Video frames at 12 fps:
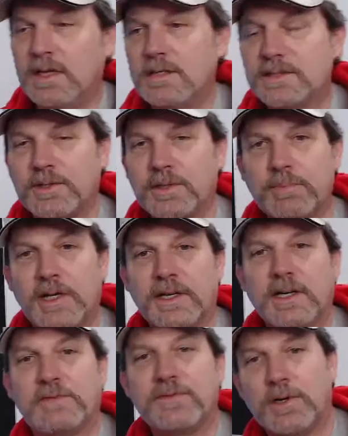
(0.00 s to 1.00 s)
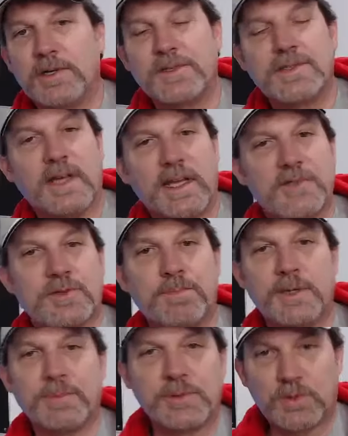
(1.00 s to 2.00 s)
talk about golf carts, answer
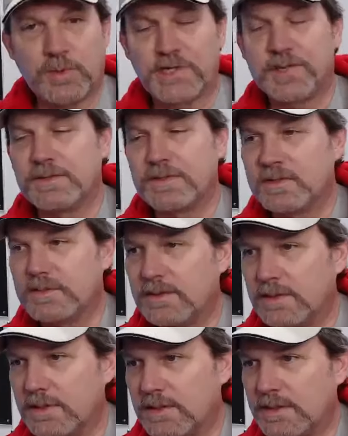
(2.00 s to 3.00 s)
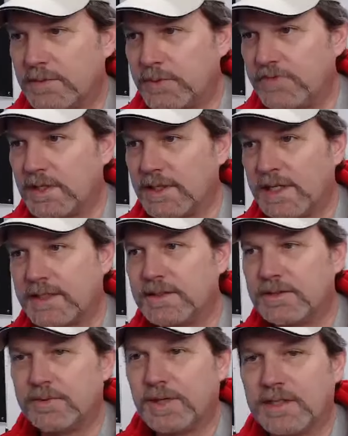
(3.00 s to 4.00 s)
people's questions that we've collected
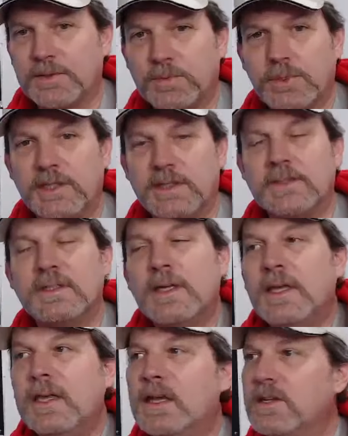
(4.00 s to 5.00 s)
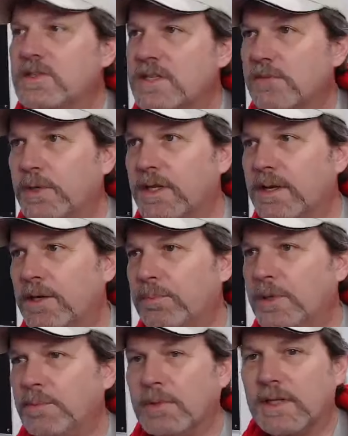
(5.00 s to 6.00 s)
throughout the week, see if we can help
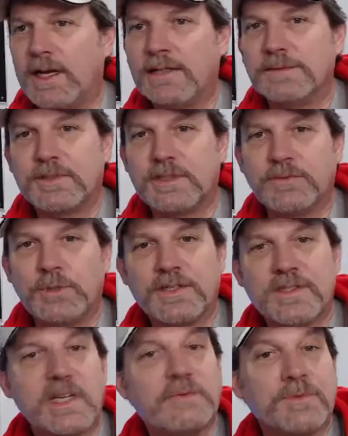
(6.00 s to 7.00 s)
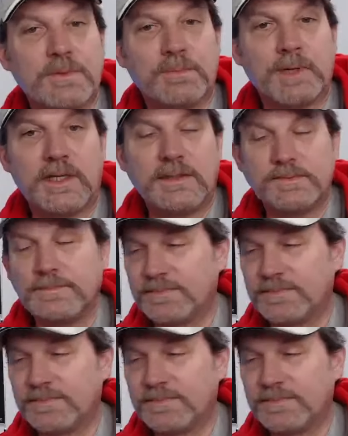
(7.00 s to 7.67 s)
people out, see if we can save them some money.